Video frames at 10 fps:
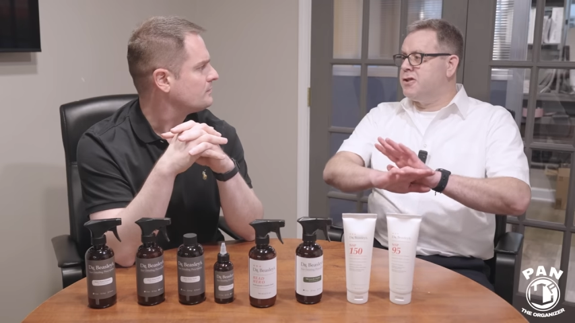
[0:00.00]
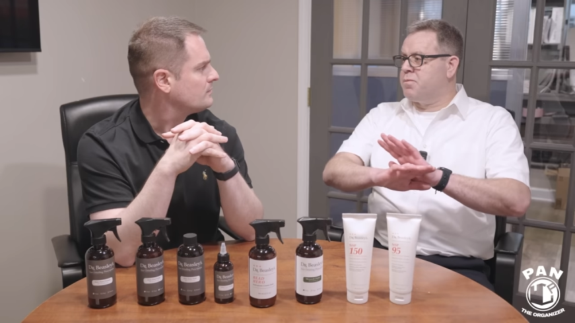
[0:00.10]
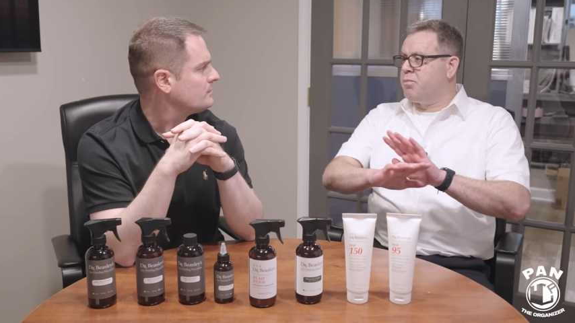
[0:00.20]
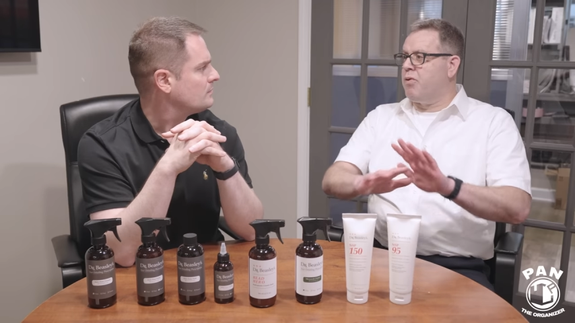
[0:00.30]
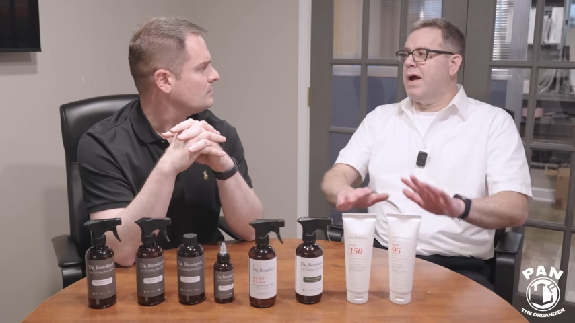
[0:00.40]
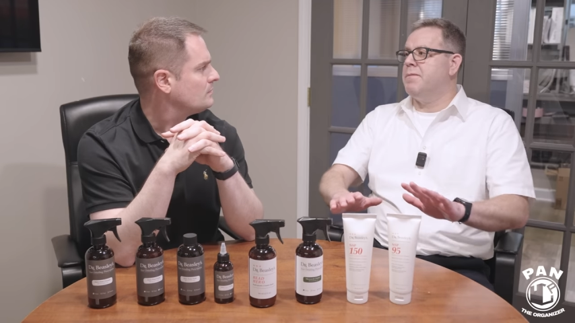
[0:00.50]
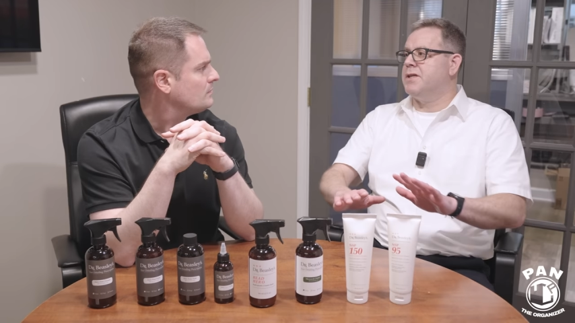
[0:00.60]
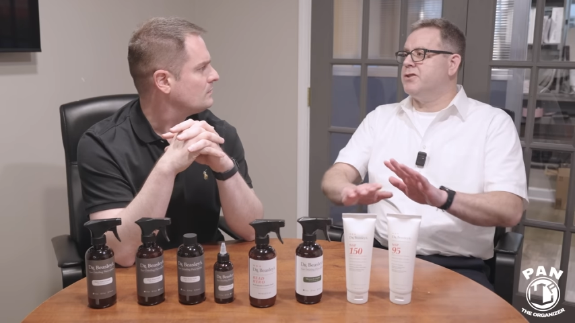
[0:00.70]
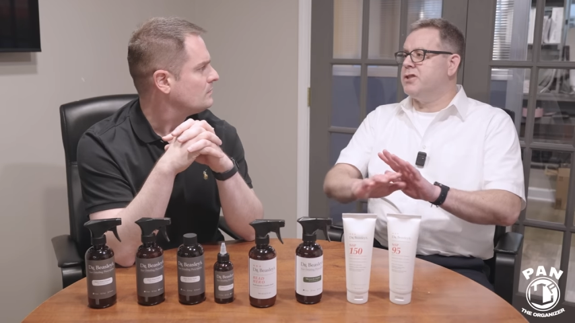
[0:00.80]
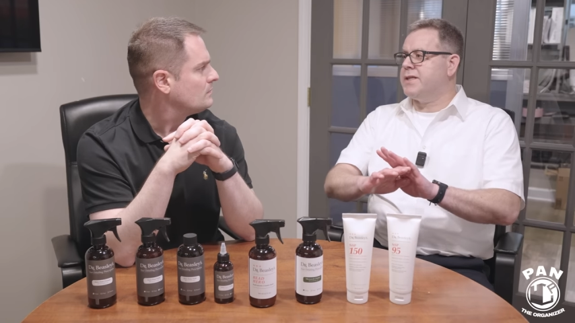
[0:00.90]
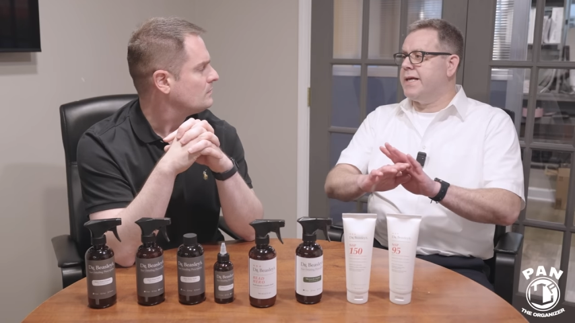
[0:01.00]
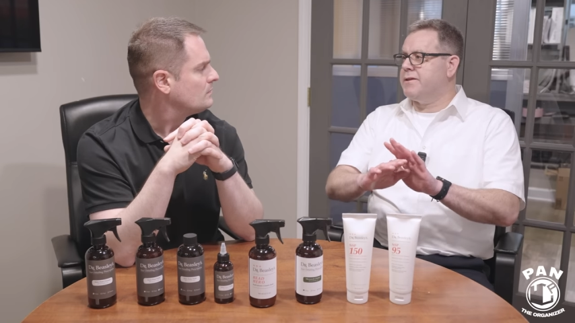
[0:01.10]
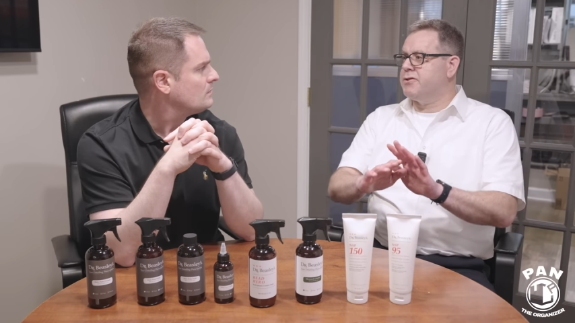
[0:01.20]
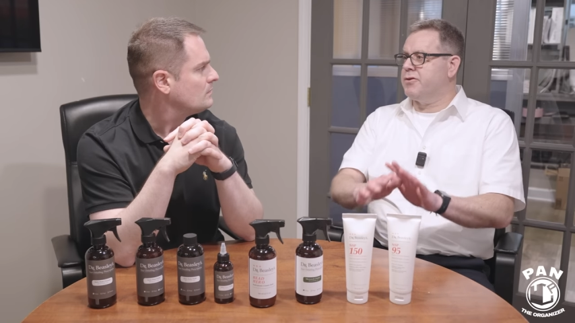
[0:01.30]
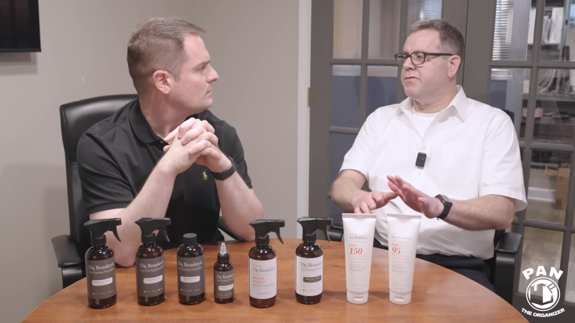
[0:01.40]
Speaker 1: just primes it, just
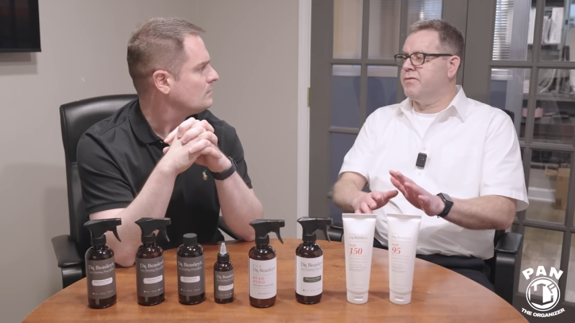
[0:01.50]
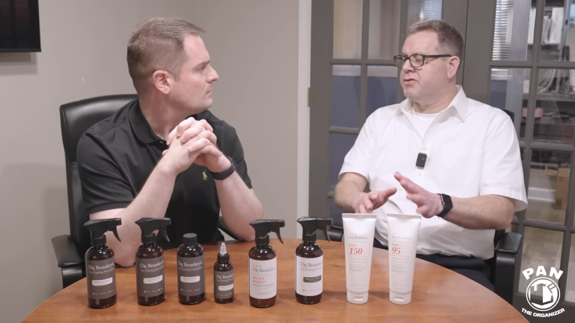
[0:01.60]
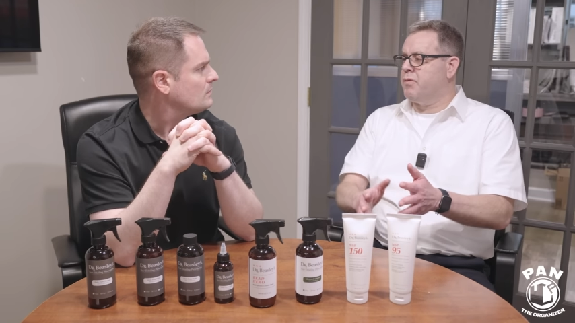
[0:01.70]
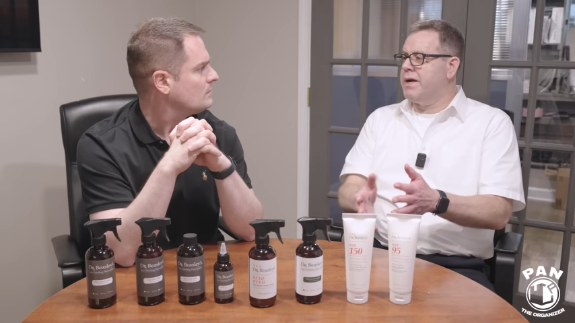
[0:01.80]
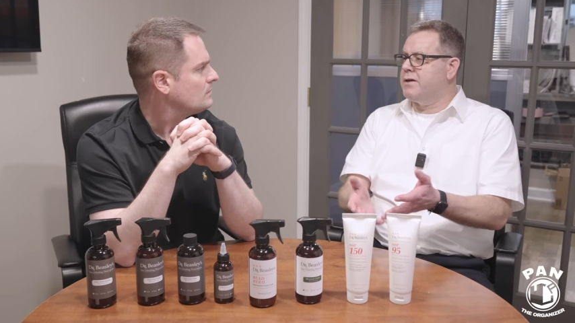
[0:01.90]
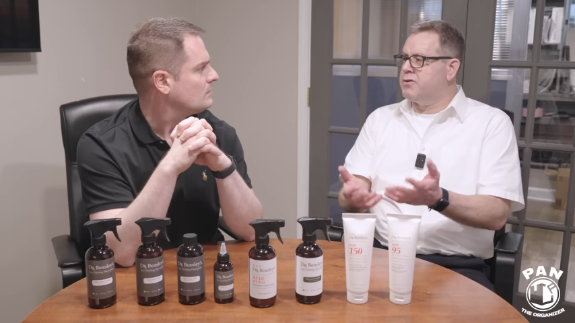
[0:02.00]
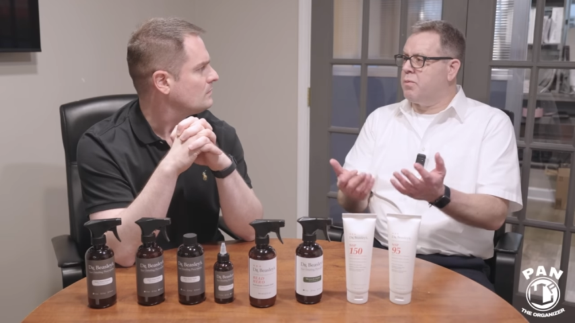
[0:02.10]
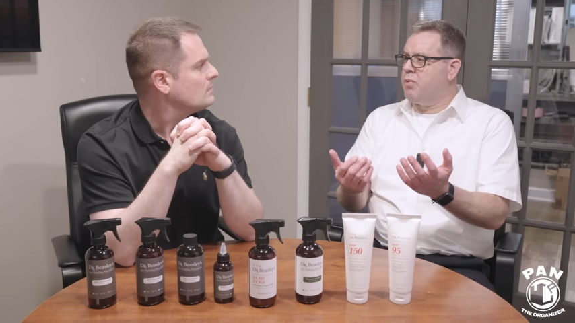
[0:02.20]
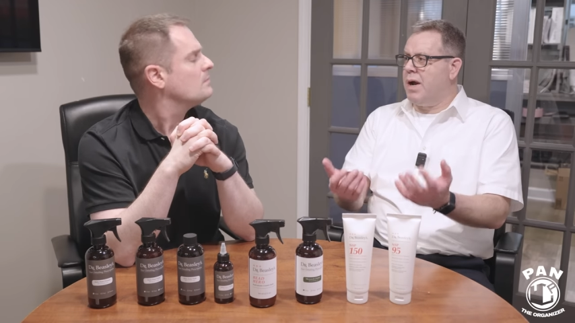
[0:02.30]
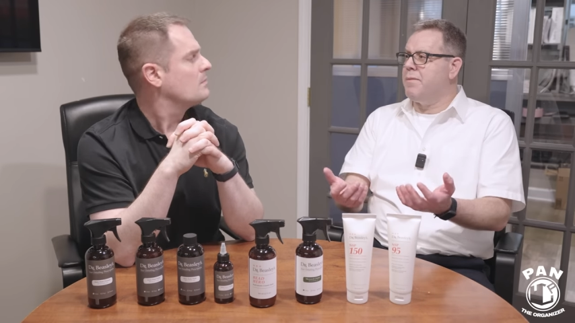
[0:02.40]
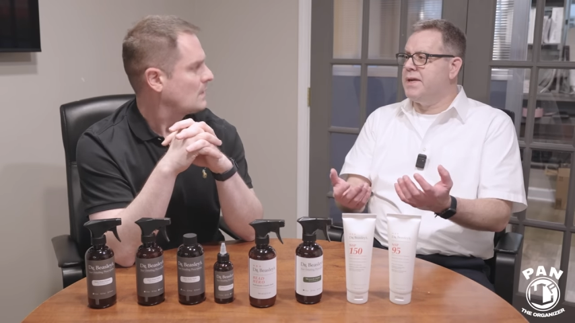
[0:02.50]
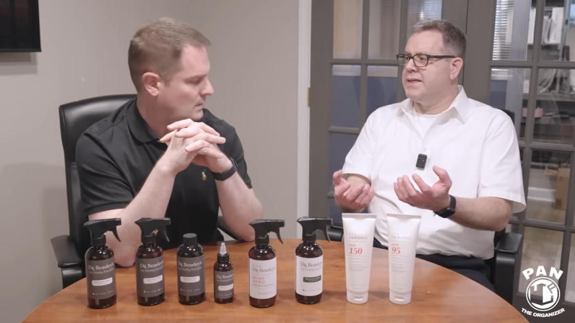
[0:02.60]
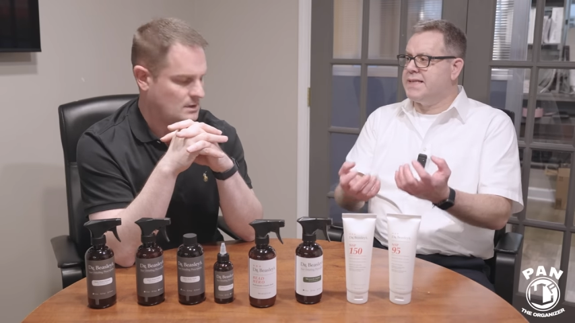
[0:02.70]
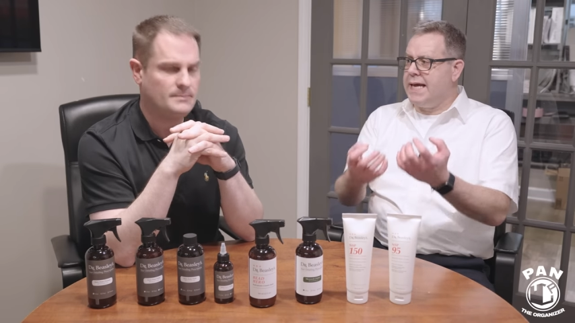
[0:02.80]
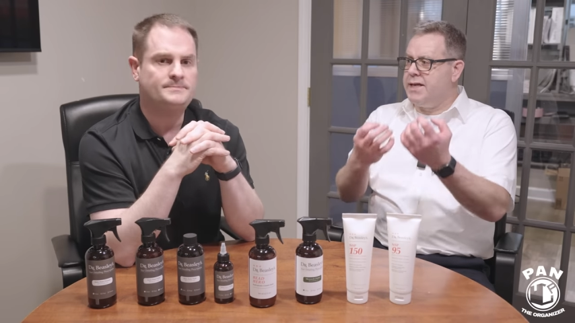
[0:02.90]
get the surface ready. So priming
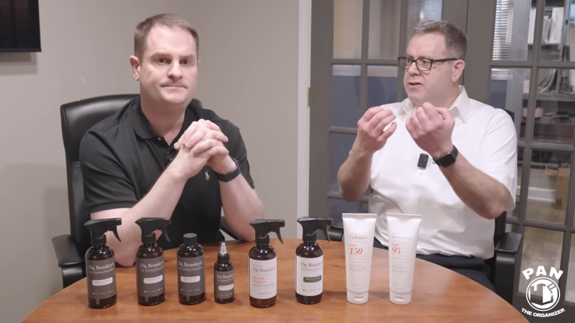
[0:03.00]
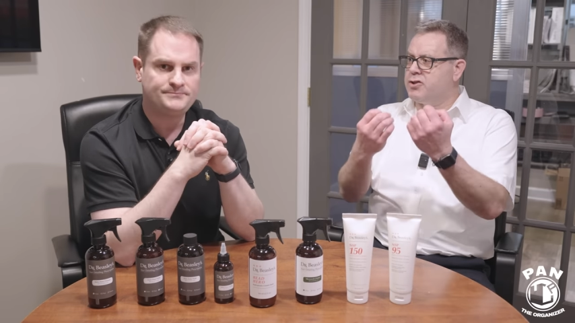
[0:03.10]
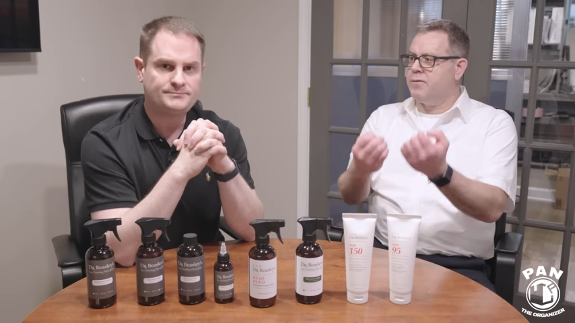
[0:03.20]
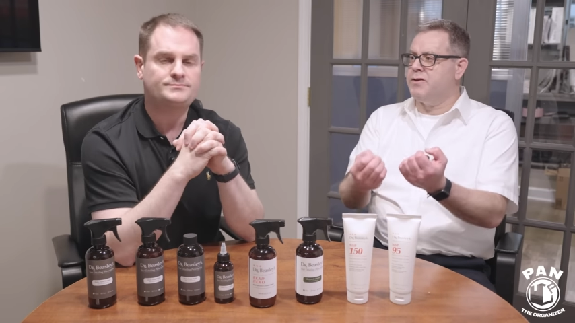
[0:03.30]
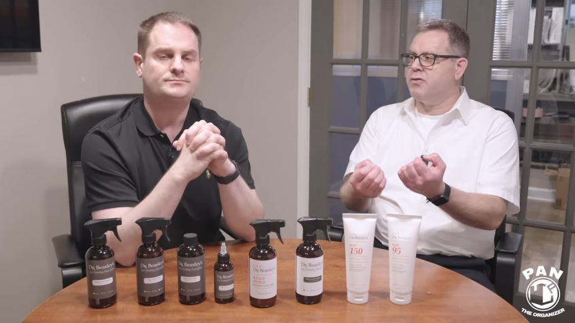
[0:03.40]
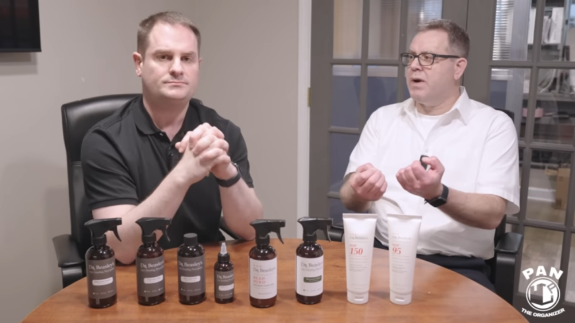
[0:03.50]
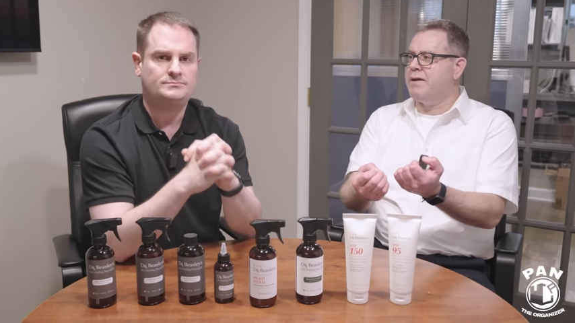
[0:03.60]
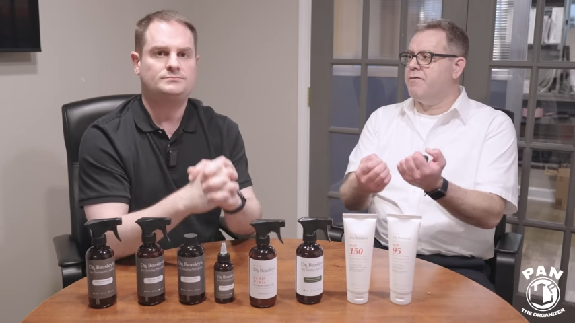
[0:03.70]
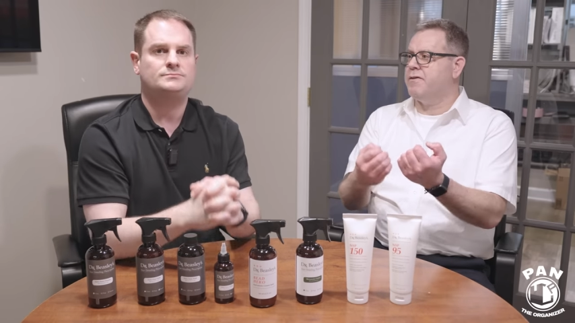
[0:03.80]
is getting the surface ready